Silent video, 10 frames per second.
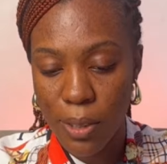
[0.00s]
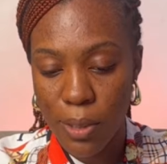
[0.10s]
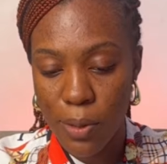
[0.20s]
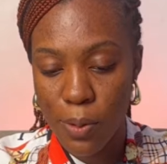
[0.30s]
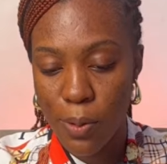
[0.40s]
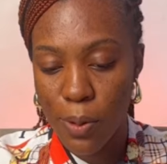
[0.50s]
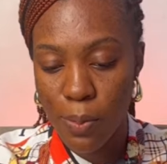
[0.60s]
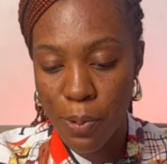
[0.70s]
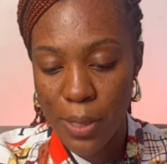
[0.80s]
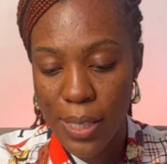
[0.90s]
So you
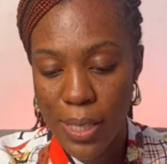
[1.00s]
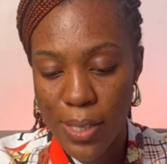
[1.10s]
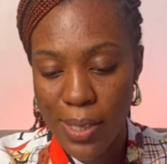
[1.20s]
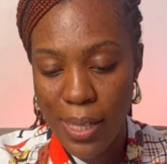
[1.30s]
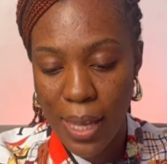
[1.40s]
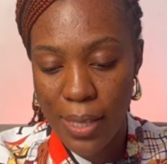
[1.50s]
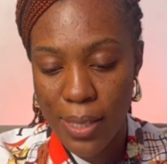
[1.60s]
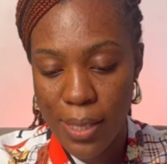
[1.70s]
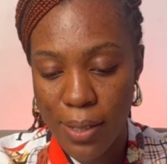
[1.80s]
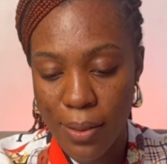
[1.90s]
proceed to
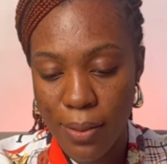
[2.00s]
next.